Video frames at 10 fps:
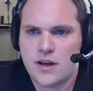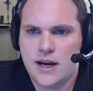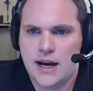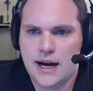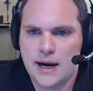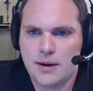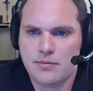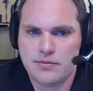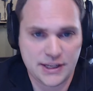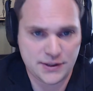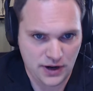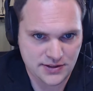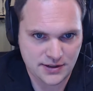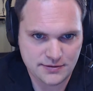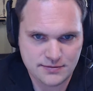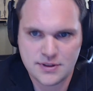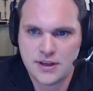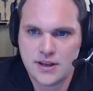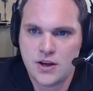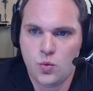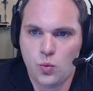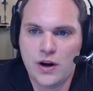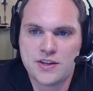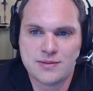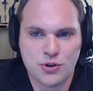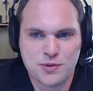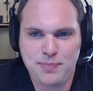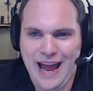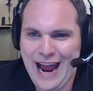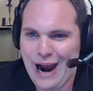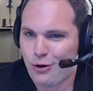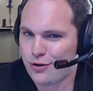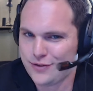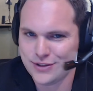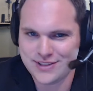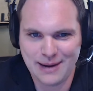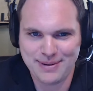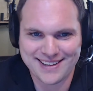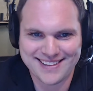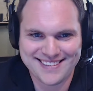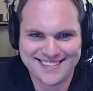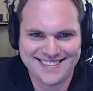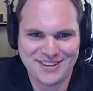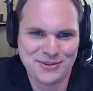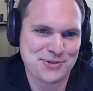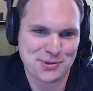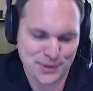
Um, thanks for asking. What is the most powerful topic used to